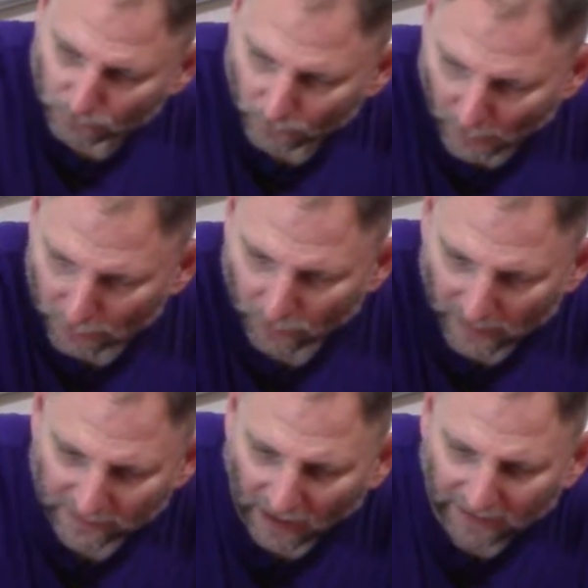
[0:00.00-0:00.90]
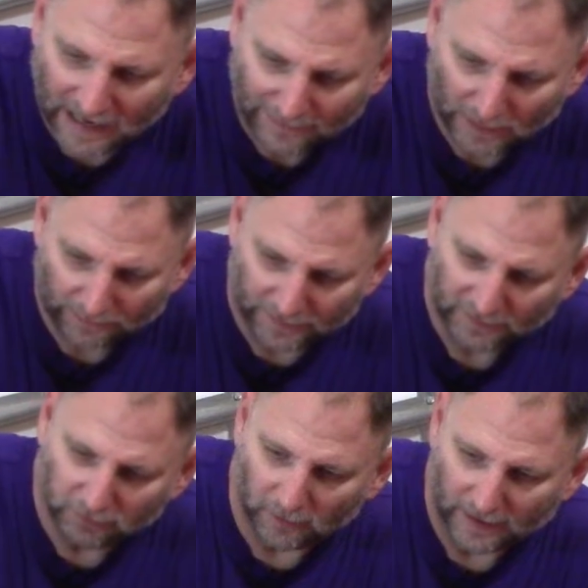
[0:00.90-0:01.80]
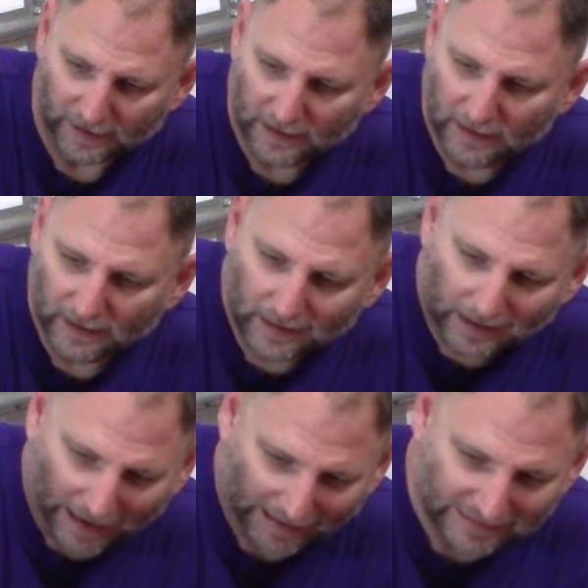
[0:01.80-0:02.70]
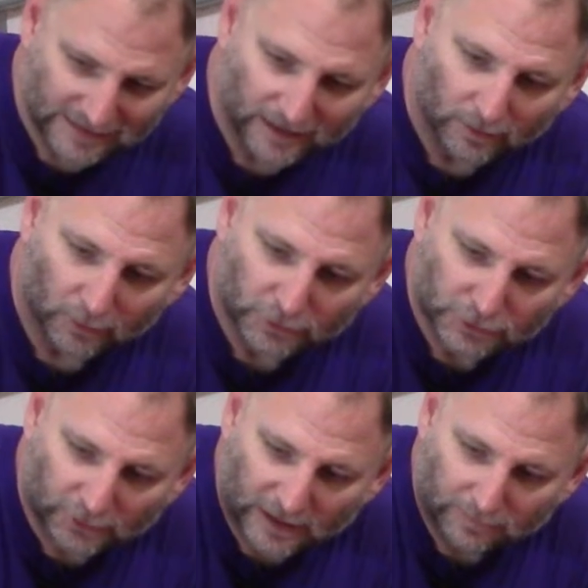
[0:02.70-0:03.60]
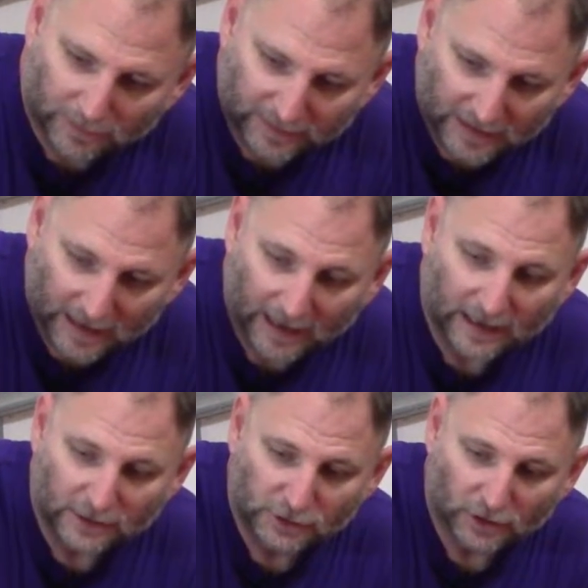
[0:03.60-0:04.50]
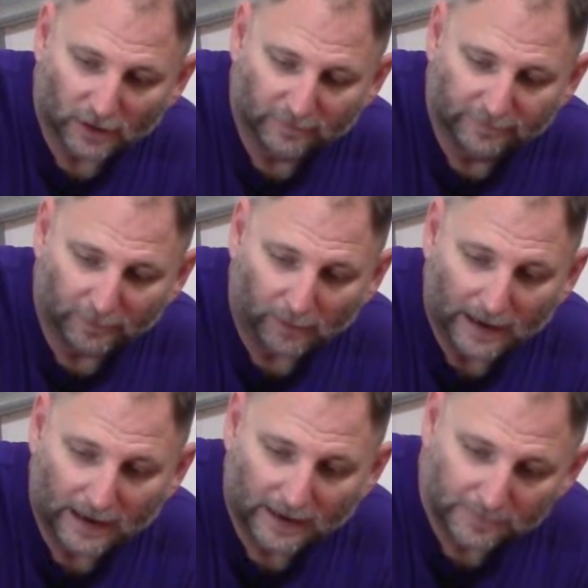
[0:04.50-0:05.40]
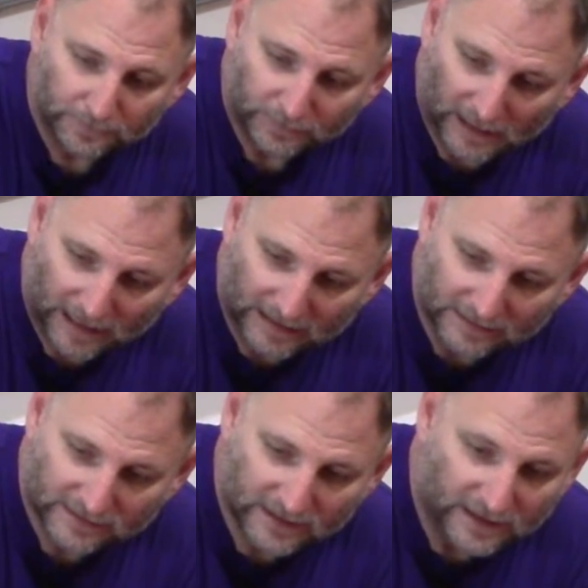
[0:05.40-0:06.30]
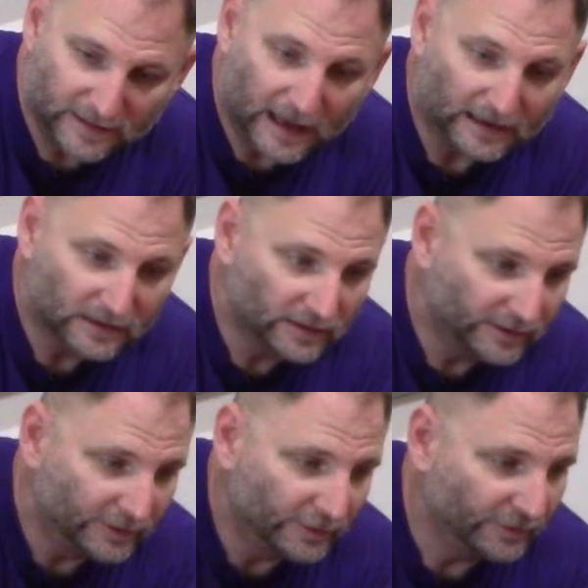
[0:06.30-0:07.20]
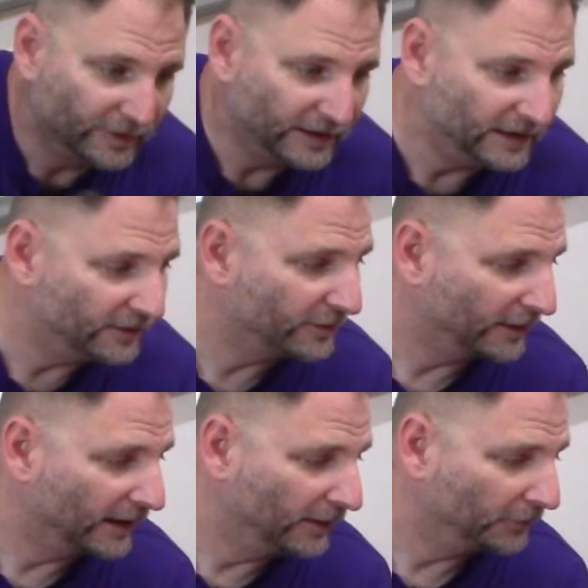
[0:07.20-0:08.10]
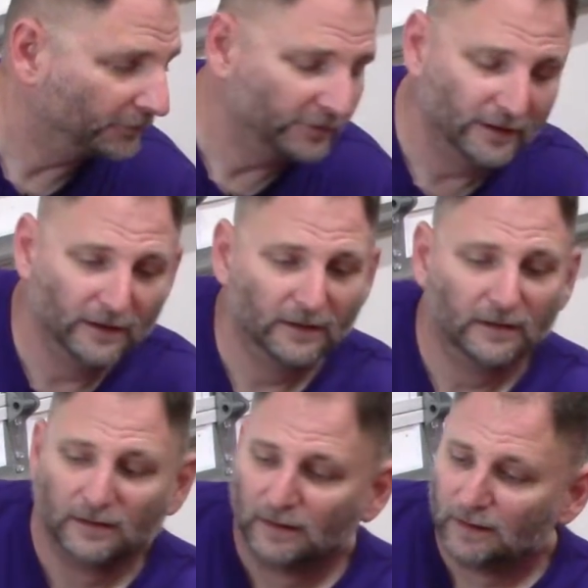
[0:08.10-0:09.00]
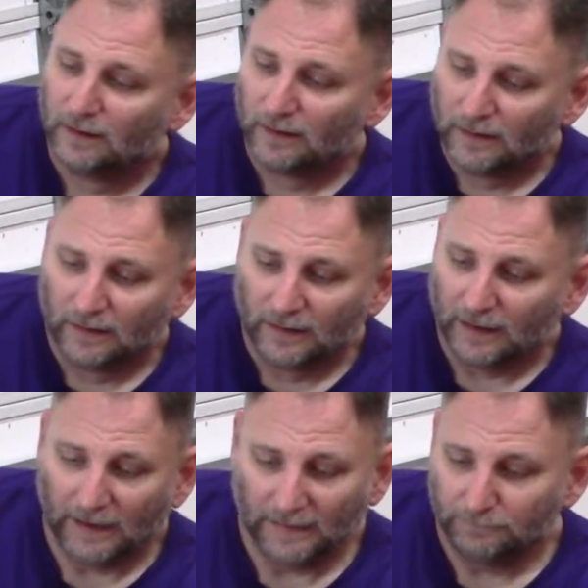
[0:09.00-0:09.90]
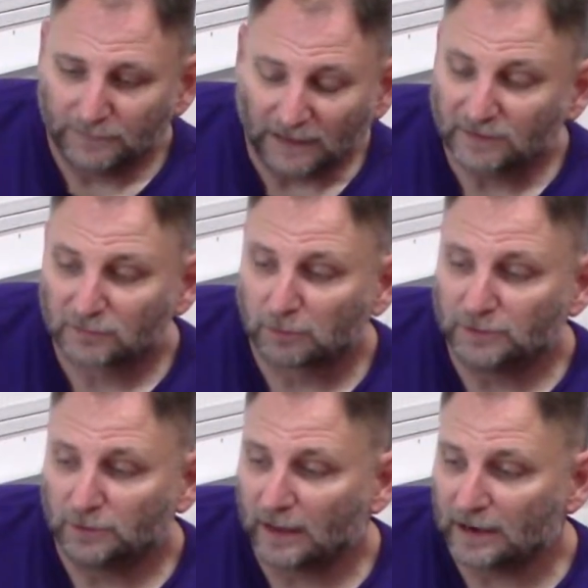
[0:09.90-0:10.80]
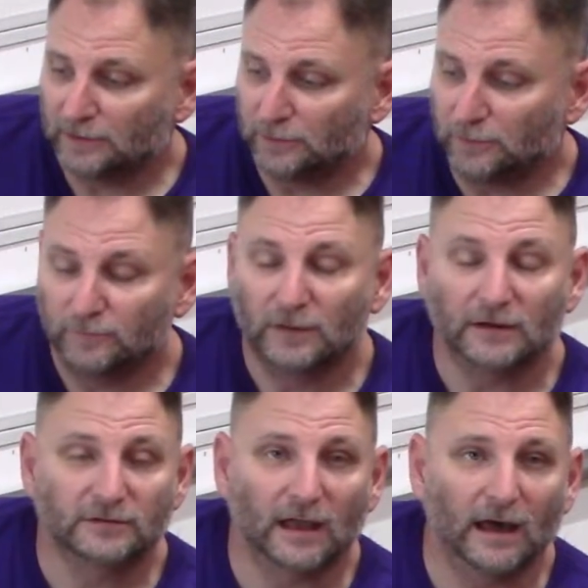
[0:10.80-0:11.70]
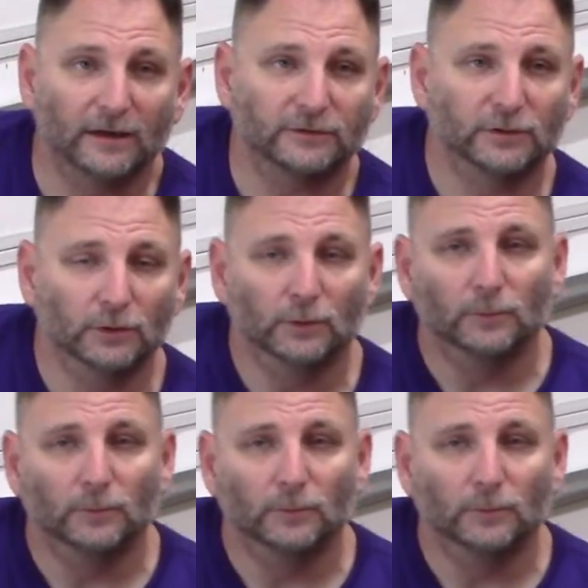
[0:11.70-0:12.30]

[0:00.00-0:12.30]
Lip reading: So as I came up this way, I can see a little streak, but the edge of the rag I can see that clearer than anything else. And that's just what you got to do. You've just got to,